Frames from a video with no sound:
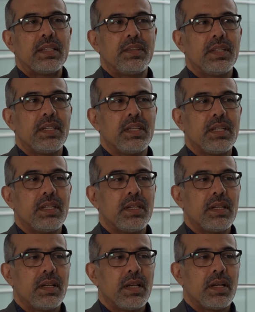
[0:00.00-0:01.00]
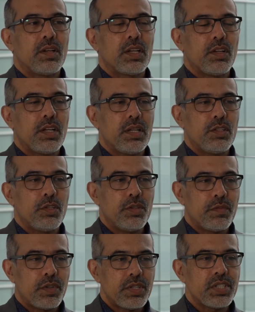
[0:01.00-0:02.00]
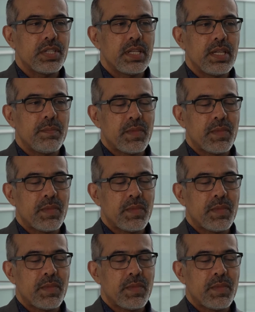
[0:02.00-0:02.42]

the university